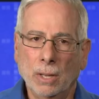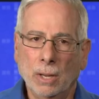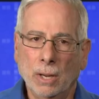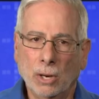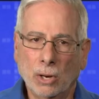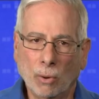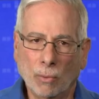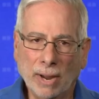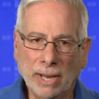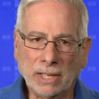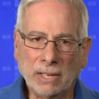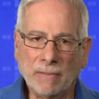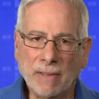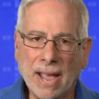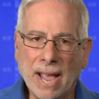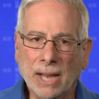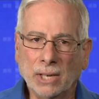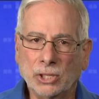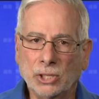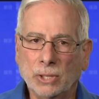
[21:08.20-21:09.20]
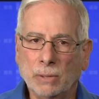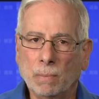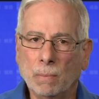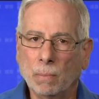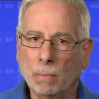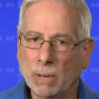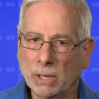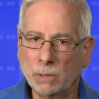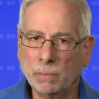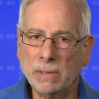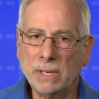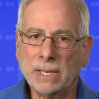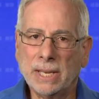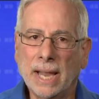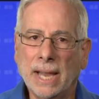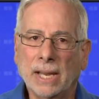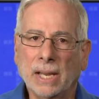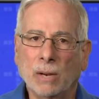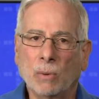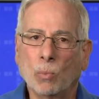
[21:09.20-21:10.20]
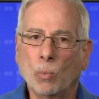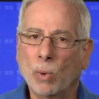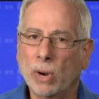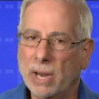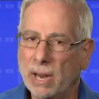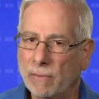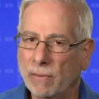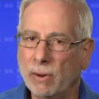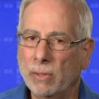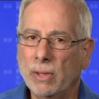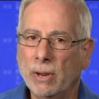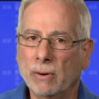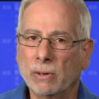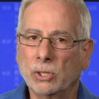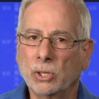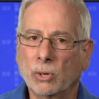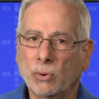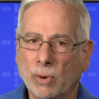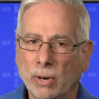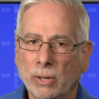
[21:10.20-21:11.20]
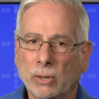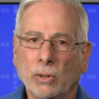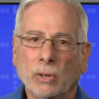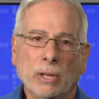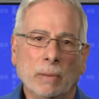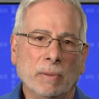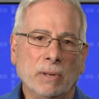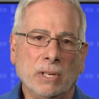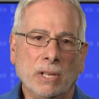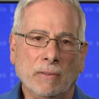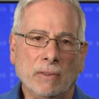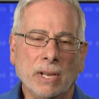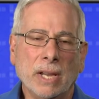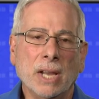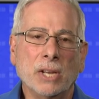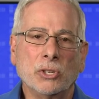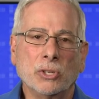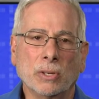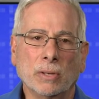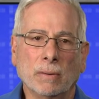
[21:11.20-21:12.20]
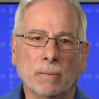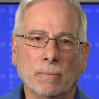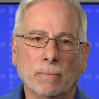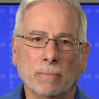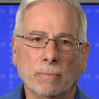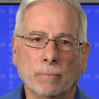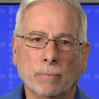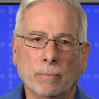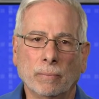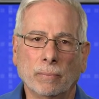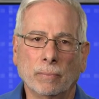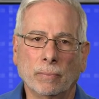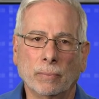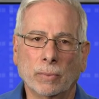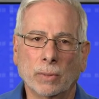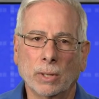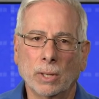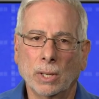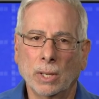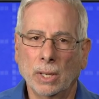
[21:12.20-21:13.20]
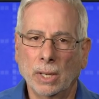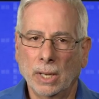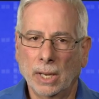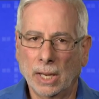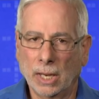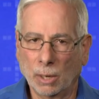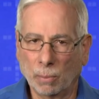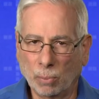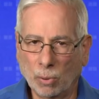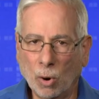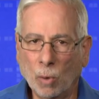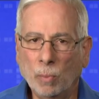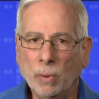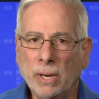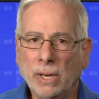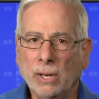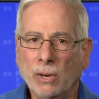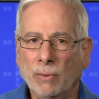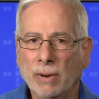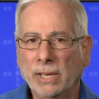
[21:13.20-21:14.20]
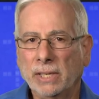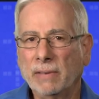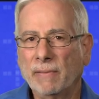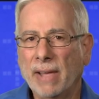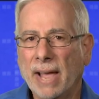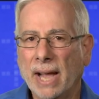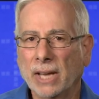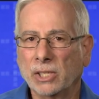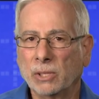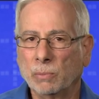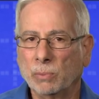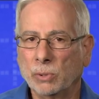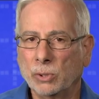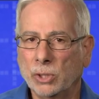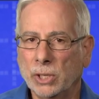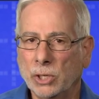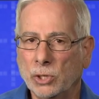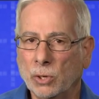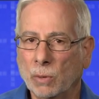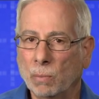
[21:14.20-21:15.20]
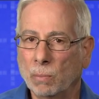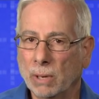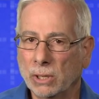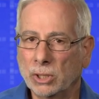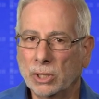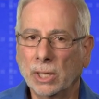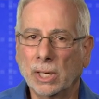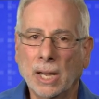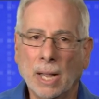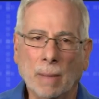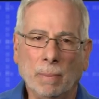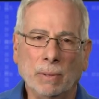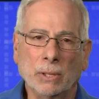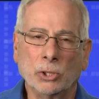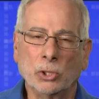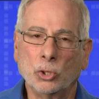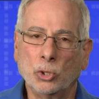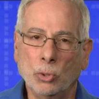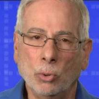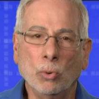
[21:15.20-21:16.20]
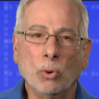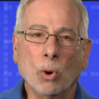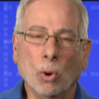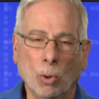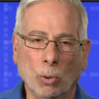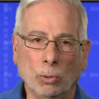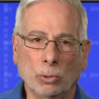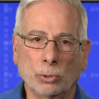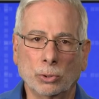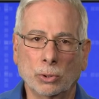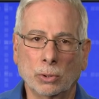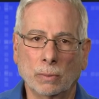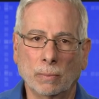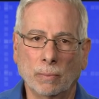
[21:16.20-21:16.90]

A corrective action must be taken whenever there is a critical limit deviation. An appropriate corrective action procedure must accomplish two goals.